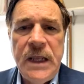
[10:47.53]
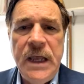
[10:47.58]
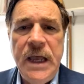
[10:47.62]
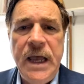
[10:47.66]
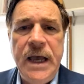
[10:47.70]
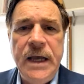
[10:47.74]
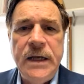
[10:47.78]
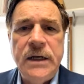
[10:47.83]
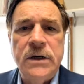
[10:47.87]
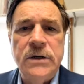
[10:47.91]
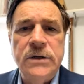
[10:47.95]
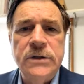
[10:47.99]

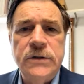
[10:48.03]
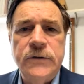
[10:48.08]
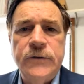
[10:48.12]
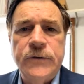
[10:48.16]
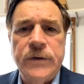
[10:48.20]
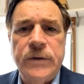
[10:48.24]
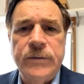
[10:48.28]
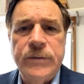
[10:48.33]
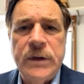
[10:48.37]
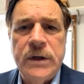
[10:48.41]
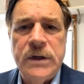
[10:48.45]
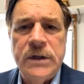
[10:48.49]
echoes
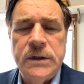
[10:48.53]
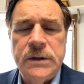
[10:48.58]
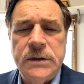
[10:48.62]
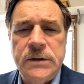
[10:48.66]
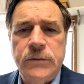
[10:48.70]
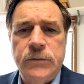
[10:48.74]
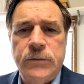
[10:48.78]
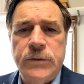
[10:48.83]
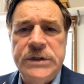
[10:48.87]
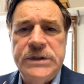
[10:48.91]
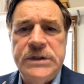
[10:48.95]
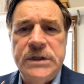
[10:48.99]
from the
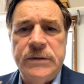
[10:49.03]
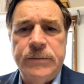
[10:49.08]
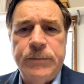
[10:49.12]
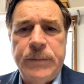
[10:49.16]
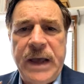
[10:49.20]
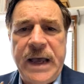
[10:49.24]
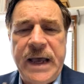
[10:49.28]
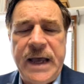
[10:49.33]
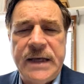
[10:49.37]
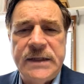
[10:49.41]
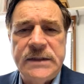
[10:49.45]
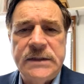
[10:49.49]
recent
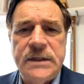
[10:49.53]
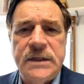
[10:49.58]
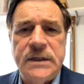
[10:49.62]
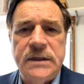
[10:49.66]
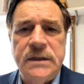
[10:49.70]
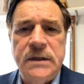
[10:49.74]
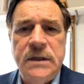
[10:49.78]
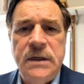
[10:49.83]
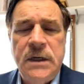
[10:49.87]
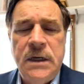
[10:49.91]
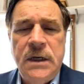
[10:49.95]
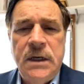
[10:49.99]
past
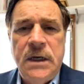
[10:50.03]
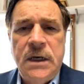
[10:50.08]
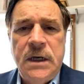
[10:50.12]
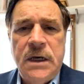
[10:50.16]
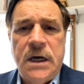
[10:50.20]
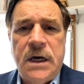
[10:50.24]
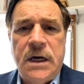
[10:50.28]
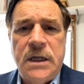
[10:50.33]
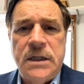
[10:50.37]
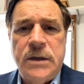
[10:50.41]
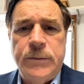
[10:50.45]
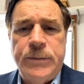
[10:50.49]
and
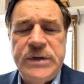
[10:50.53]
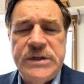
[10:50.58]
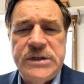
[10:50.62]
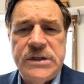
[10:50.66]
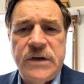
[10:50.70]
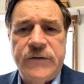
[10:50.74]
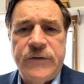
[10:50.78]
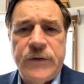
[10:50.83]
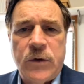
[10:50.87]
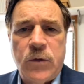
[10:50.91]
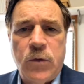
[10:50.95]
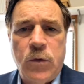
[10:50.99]
the
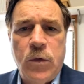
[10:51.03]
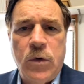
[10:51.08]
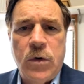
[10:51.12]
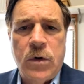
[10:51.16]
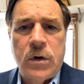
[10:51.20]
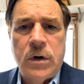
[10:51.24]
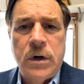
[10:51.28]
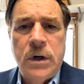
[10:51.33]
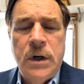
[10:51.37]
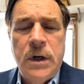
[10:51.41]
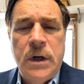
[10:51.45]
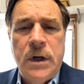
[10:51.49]
Pacific
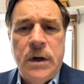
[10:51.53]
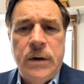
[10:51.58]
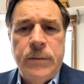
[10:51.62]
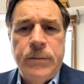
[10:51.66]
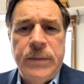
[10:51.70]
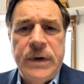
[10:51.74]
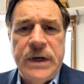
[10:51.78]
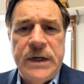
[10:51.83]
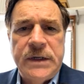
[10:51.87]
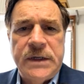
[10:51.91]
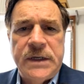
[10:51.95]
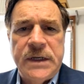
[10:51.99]
War,
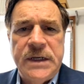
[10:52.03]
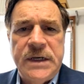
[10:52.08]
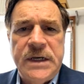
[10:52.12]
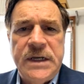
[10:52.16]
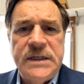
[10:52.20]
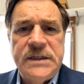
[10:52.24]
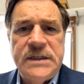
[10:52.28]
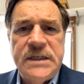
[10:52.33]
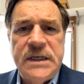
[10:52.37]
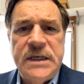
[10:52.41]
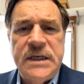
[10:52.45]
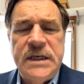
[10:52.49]
but it
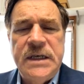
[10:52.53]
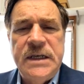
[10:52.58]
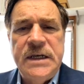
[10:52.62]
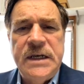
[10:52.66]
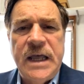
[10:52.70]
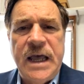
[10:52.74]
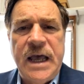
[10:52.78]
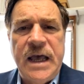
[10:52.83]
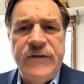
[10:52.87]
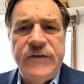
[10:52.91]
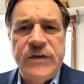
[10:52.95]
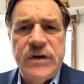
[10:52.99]
is
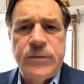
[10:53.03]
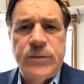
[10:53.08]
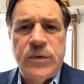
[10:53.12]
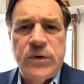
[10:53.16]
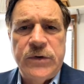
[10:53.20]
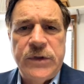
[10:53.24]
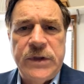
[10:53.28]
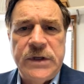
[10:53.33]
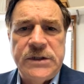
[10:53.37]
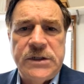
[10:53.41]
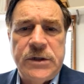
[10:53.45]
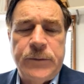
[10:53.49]
inevitable
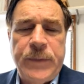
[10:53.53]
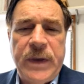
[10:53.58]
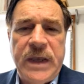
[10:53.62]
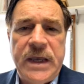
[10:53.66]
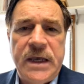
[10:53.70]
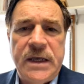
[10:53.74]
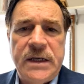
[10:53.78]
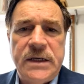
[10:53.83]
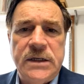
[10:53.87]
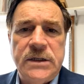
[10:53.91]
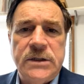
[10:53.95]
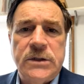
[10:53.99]
that
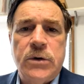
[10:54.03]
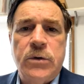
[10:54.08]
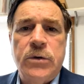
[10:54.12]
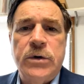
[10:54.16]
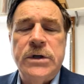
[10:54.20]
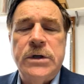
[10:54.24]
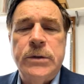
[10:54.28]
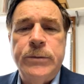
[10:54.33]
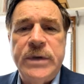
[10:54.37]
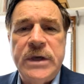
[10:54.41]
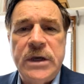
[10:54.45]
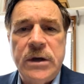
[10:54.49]
Japan is going
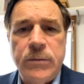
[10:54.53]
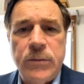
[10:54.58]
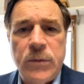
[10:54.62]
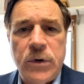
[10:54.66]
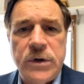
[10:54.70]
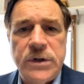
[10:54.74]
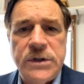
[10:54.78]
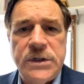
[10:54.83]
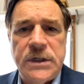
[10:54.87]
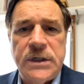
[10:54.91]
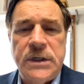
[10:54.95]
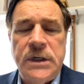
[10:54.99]
to be
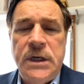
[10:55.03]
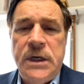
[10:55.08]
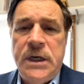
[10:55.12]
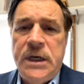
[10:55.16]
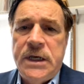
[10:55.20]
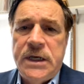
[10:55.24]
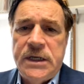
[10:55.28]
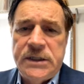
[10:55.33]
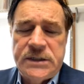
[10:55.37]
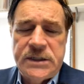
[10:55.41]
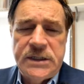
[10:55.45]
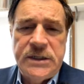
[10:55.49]
emerging.
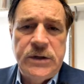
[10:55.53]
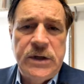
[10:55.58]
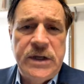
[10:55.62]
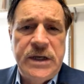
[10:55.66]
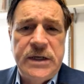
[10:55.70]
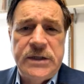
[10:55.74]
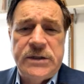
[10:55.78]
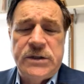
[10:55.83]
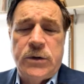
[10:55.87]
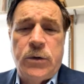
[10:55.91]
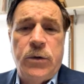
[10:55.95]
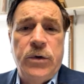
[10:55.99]

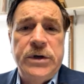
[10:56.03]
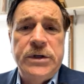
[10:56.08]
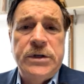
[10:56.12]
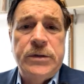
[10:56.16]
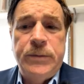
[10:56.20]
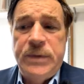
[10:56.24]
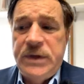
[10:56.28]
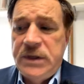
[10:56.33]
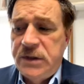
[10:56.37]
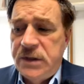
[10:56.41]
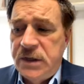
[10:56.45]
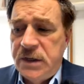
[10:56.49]
It's going to
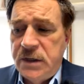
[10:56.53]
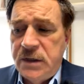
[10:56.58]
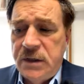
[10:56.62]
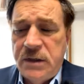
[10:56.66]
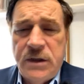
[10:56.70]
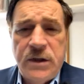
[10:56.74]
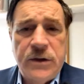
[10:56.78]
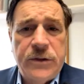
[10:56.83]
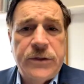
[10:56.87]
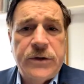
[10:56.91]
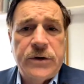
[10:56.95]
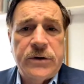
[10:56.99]
be the
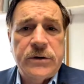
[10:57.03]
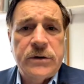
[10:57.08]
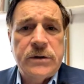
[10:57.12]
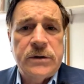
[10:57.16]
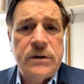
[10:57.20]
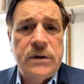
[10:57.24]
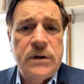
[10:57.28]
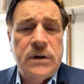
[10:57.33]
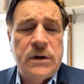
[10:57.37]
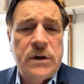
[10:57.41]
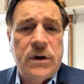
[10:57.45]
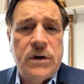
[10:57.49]
third
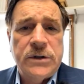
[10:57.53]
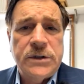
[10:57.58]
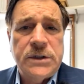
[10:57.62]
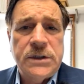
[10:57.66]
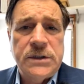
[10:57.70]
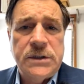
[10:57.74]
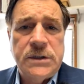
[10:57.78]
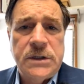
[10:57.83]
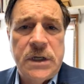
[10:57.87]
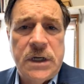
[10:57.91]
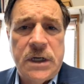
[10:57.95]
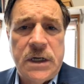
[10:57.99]

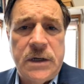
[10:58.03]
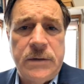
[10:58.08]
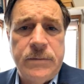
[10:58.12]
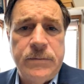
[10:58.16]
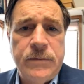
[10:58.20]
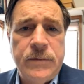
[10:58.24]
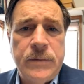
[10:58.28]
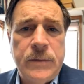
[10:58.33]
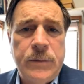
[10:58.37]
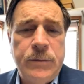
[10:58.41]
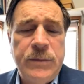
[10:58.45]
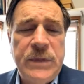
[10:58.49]
largest
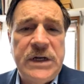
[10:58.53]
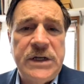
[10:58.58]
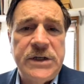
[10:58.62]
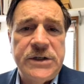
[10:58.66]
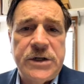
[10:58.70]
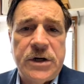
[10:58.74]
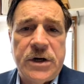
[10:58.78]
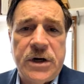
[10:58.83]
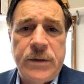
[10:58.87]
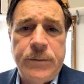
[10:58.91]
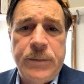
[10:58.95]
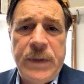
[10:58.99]

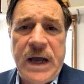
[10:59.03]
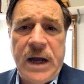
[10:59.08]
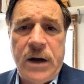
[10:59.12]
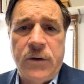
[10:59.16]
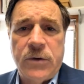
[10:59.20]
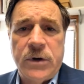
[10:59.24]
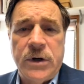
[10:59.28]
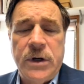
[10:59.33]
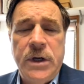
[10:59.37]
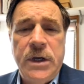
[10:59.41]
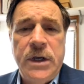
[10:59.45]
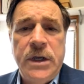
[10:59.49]
military
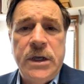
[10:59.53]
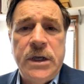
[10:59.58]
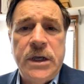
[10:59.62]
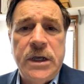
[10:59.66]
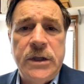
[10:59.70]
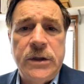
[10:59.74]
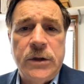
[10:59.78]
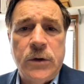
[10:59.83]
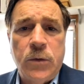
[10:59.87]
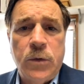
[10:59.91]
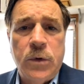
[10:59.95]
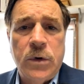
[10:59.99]
power
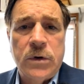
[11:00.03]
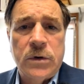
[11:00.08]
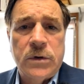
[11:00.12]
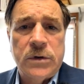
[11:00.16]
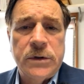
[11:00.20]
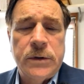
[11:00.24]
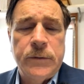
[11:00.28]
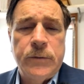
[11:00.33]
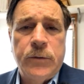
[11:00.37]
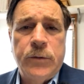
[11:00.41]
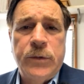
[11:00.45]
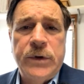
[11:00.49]
in the
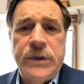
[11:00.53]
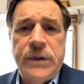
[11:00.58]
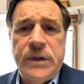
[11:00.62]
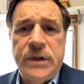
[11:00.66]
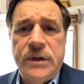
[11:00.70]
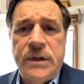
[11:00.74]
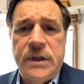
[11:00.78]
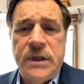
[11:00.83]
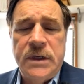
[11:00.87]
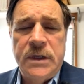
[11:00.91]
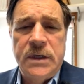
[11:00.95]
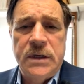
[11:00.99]
world, with
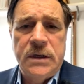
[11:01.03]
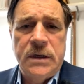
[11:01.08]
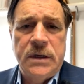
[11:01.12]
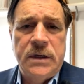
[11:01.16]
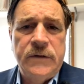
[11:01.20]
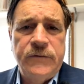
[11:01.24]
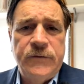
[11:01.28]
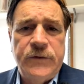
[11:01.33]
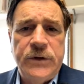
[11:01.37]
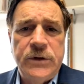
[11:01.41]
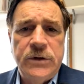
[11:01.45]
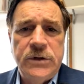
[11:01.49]
the
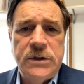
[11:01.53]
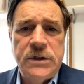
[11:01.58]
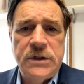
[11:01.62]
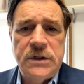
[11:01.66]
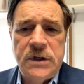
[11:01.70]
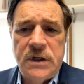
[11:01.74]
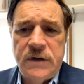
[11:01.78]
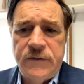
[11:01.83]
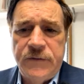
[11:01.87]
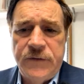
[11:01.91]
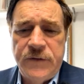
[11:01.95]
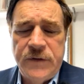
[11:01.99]
infusion
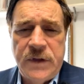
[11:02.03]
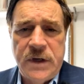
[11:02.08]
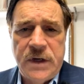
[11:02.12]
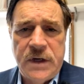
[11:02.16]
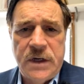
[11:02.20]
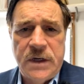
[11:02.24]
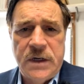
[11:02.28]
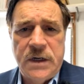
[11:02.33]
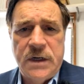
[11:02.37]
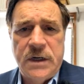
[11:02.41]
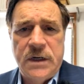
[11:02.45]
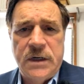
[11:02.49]
of the